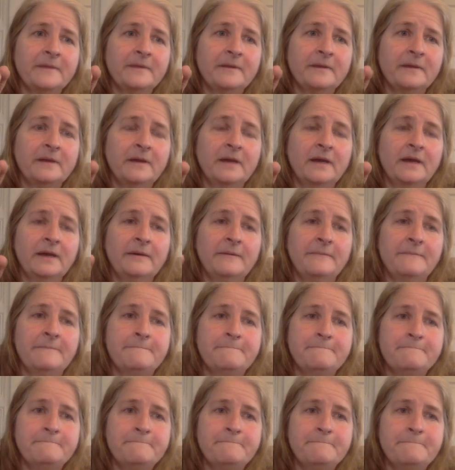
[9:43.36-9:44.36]

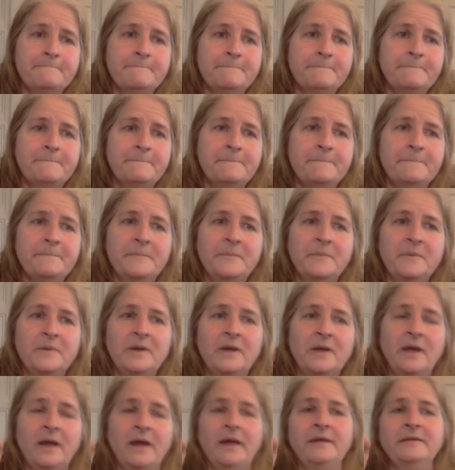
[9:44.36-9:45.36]

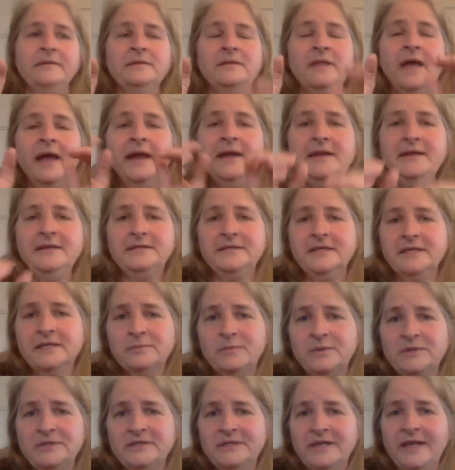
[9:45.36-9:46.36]

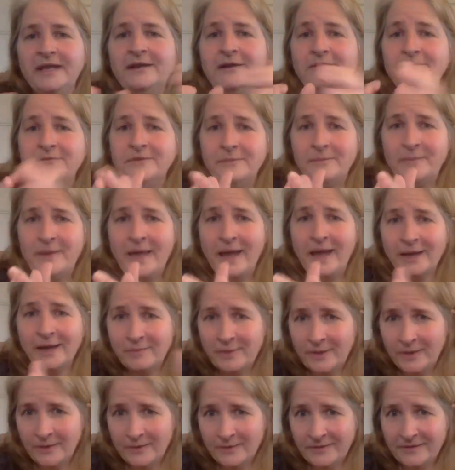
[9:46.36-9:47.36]
96% of the
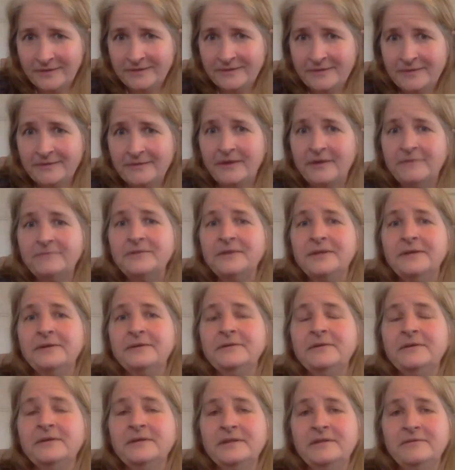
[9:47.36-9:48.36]
backbone of the
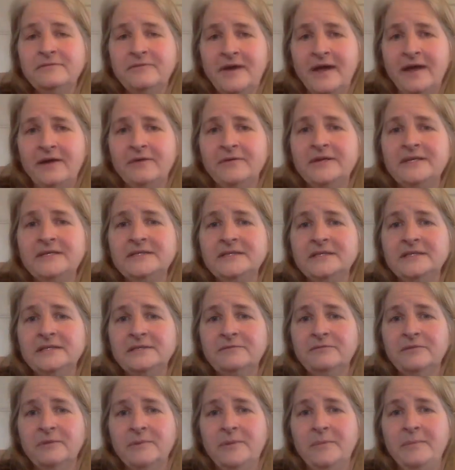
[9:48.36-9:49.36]
virus is
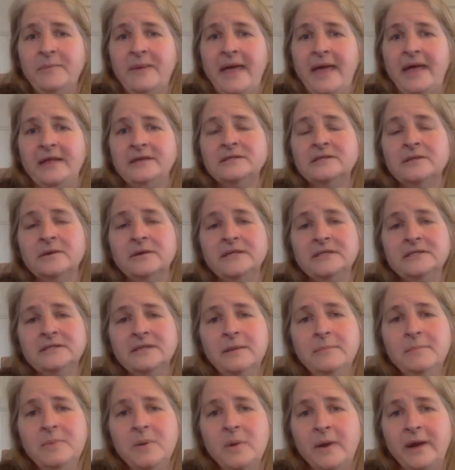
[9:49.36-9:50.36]
from a bat. So at
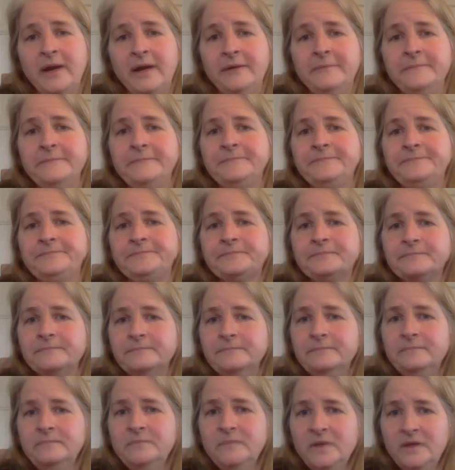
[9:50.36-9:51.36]
some point,
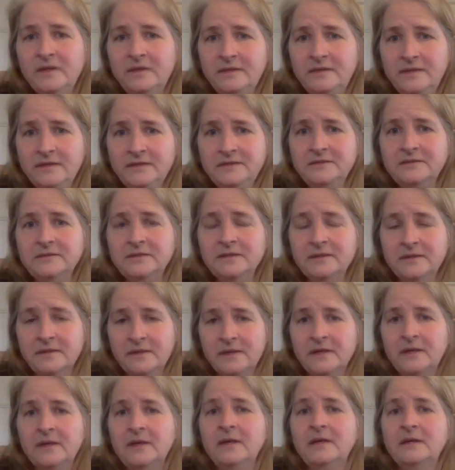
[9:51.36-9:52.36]
this
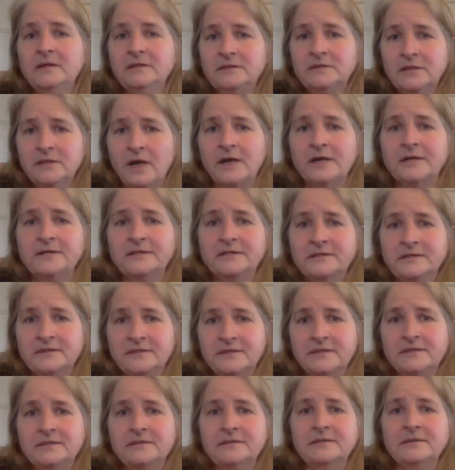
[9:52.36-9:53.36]

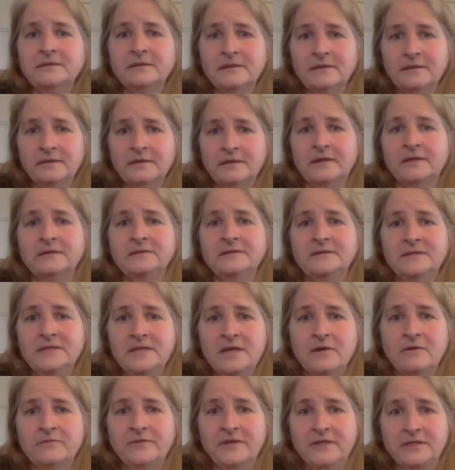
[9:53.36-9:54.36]

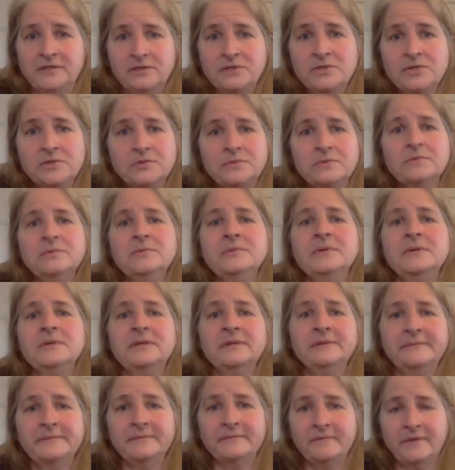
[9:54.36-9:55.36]
SARS-CoV-2,
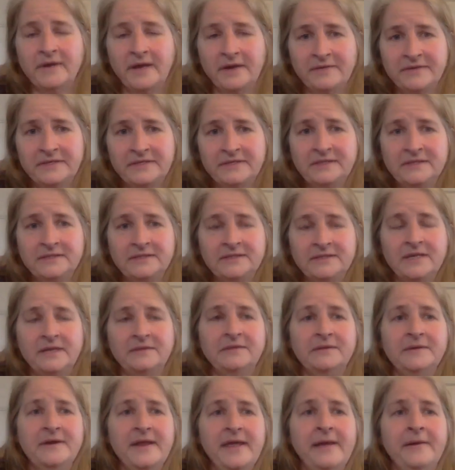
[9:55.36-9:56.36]
the virus that's out
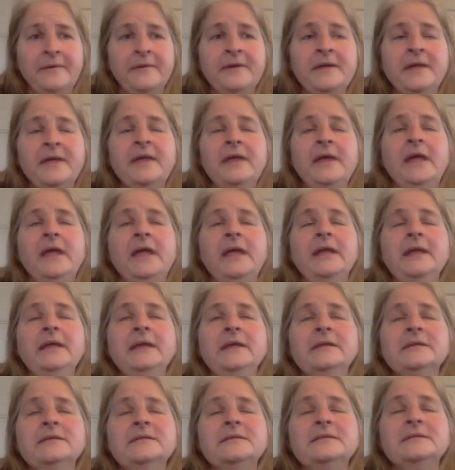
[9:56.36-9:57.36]
there now,
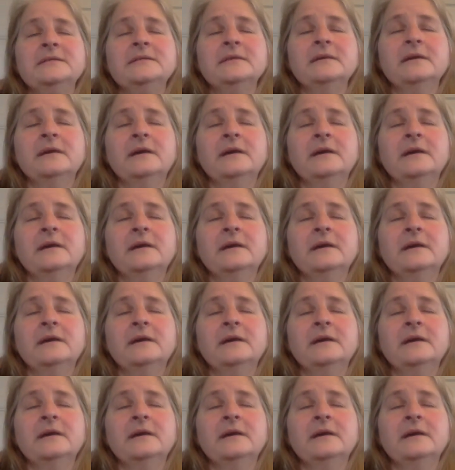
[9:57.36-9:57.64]
has